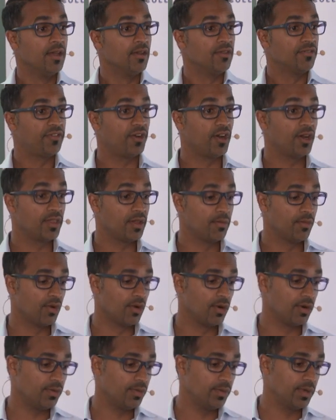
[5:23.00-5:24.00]

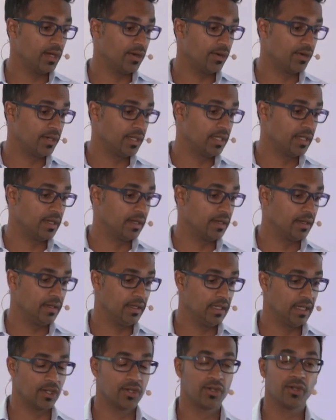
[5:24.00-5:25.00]
Furthermore, we are in
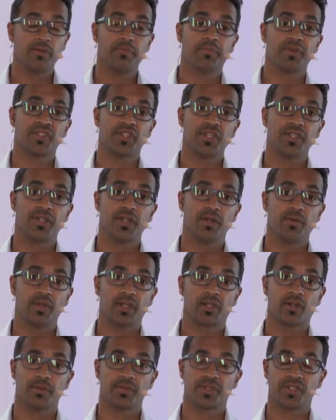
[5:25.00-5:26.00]
a good position when it
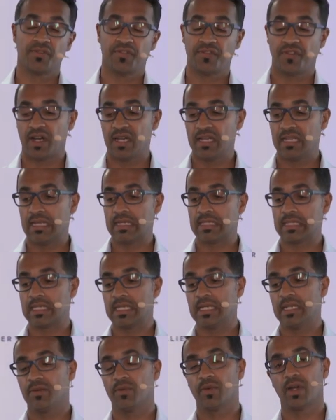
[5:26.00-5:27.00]
comes to
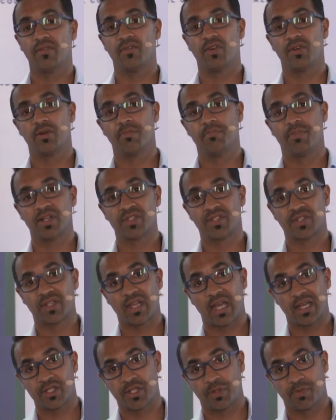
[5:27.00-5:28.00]
financing. We have a robust
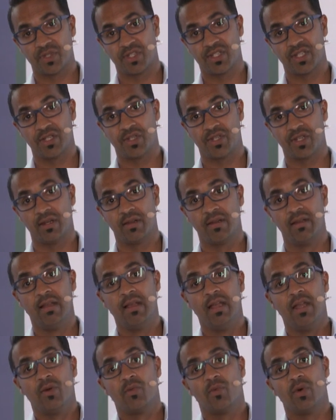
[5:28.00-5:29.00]
cash position
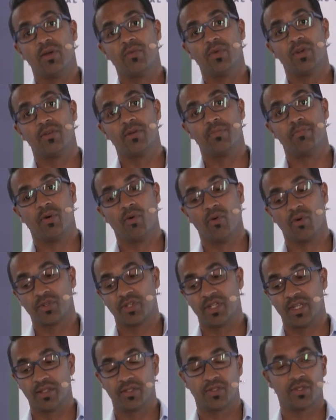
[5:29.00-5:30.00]
where we
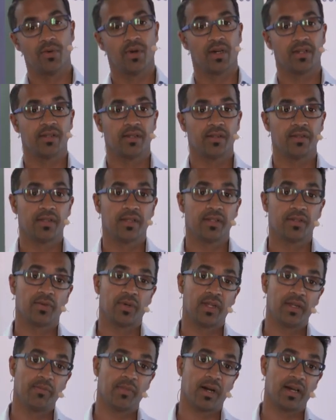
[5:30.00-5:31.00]
reported
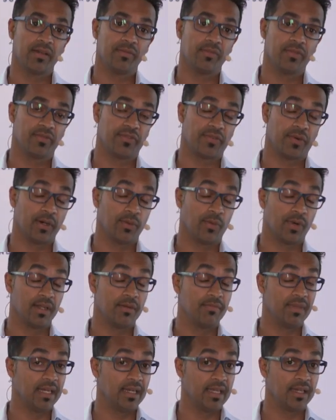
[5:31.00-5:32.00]
221
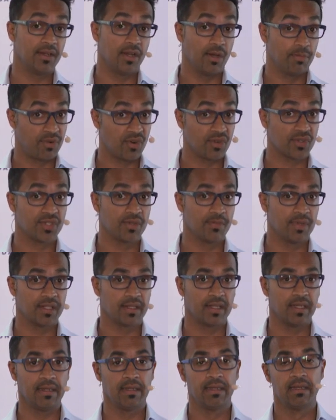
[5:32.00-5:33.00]
million
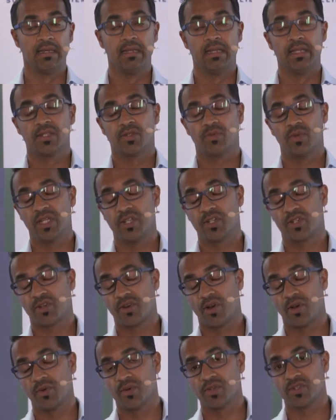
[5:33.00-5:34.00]
approximately Swedish
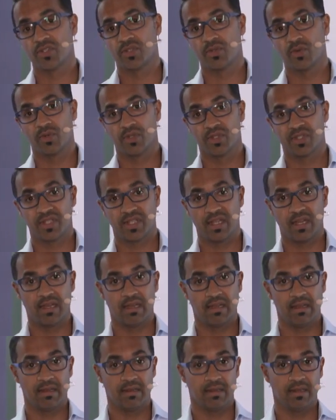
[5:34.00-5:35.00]
kronor towards
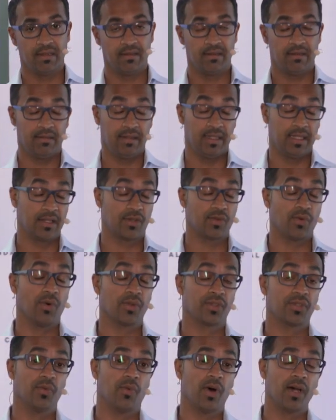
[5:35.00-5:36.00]
in
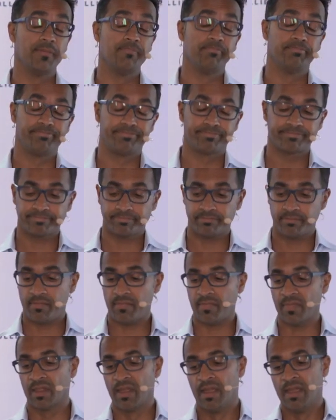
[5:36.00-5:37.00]
quarter one.
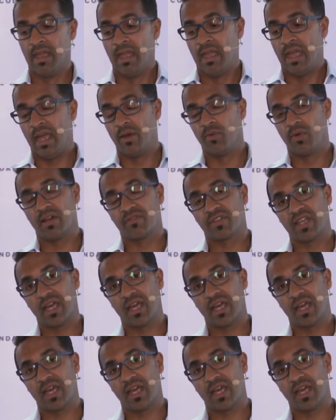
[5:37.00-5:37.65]
And we have